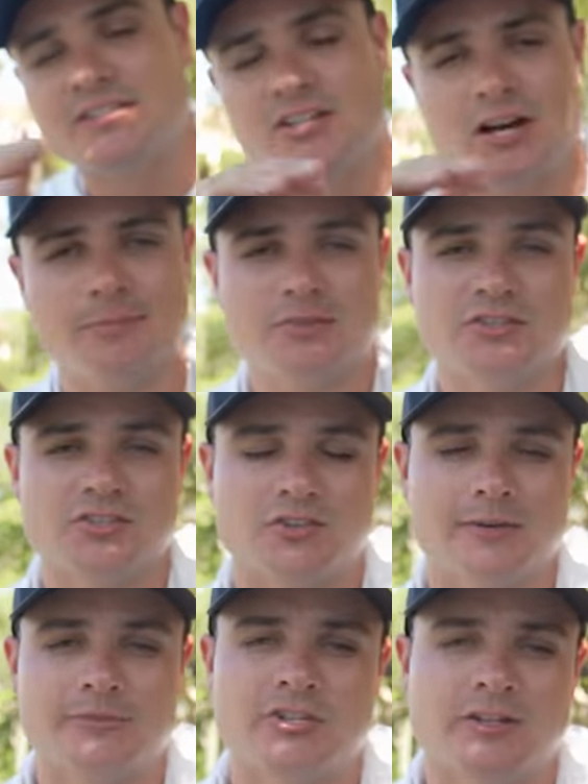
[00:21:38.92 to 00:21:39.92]
the top of the
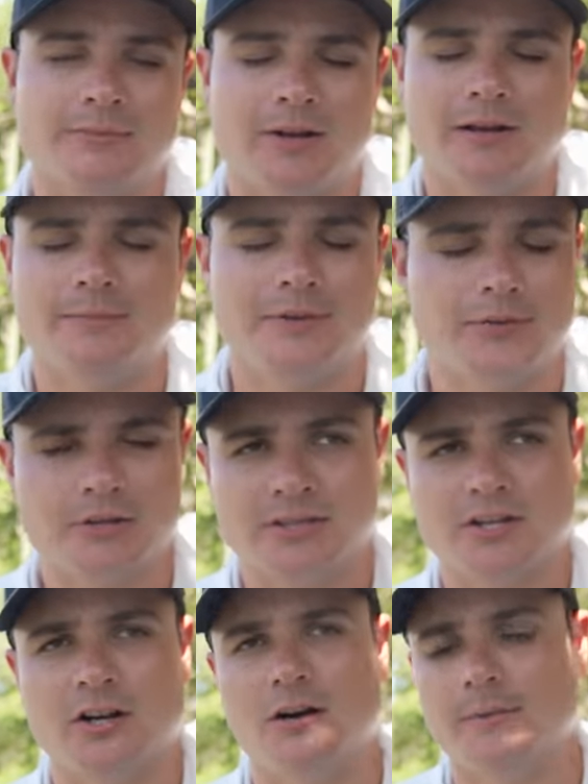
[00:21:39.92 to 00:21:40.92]
description, probably be one in
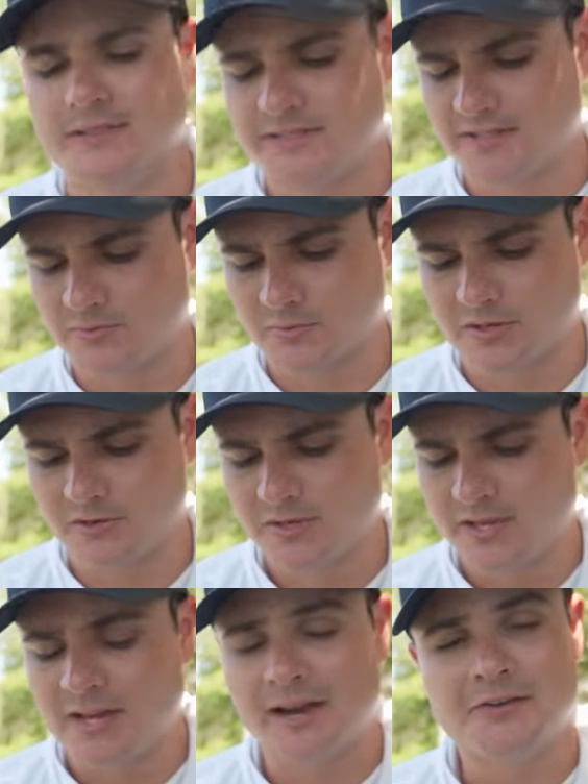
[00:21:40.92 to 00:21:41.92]
the comments as well.
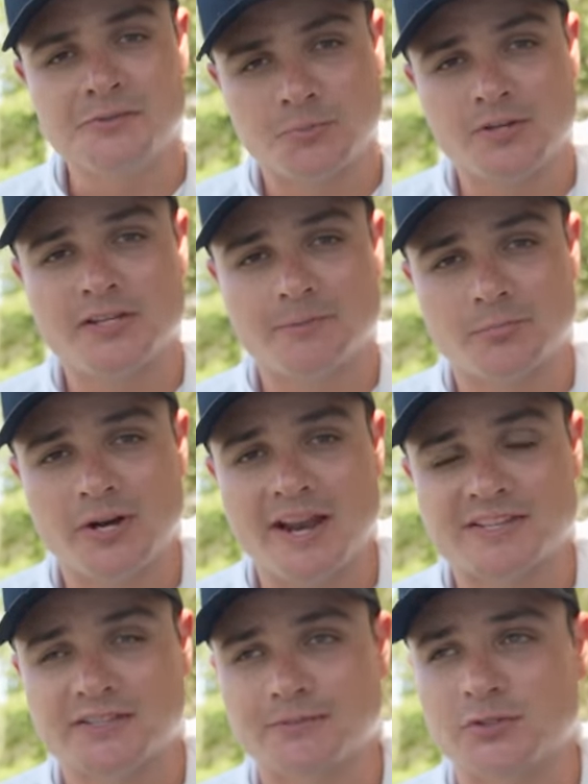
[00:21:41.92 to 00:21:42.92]
I was pretty
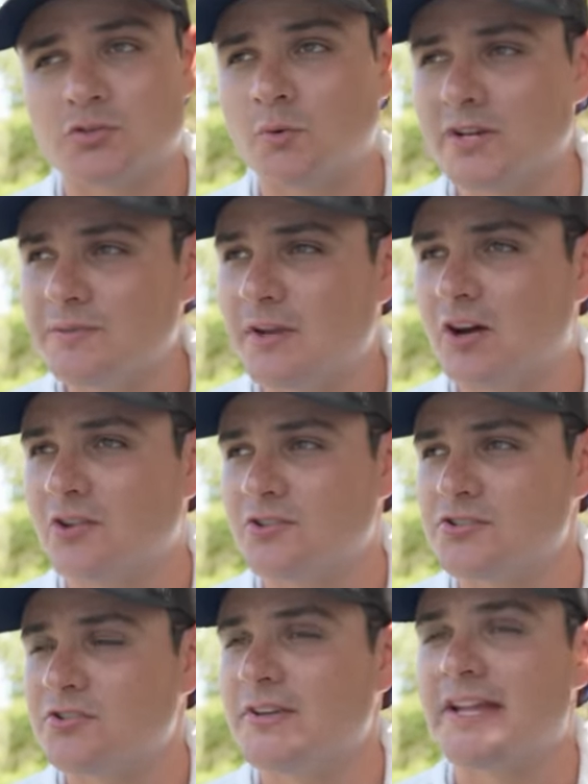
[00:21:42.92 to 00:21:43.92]
impressed. For twenty
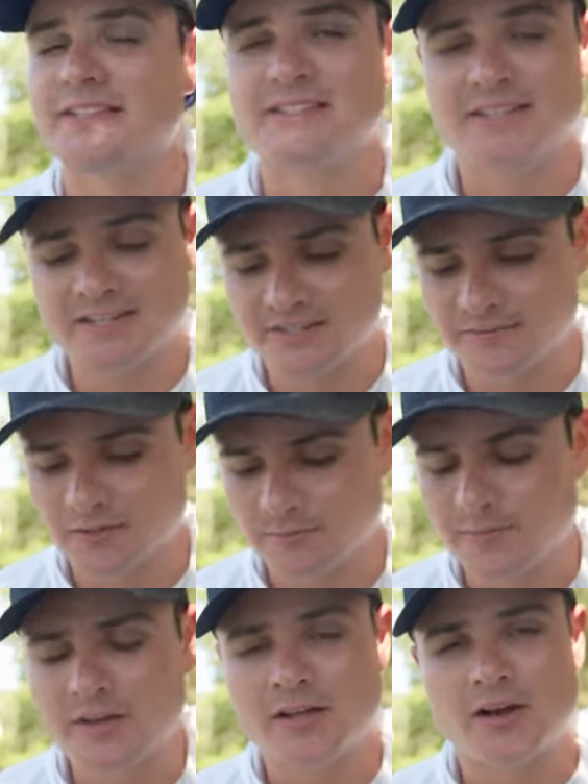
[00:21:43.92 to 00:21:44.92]
dollars you get six of
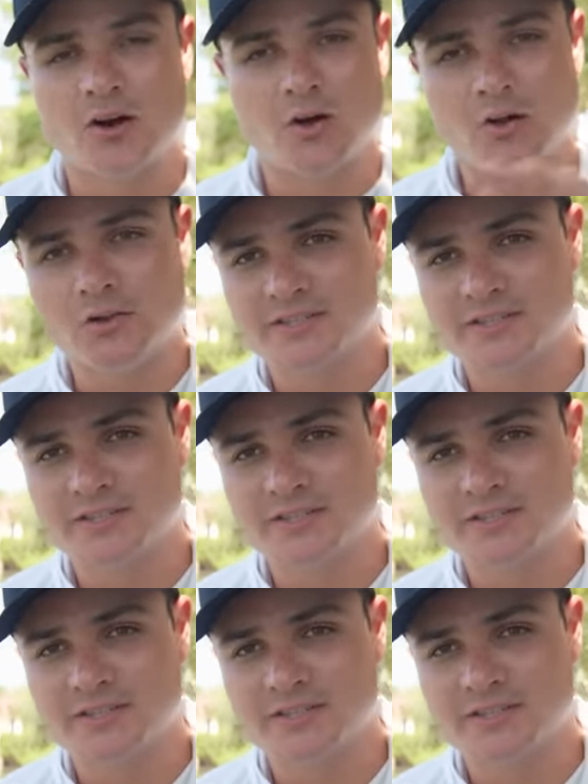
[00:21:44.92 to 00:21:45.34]
them, all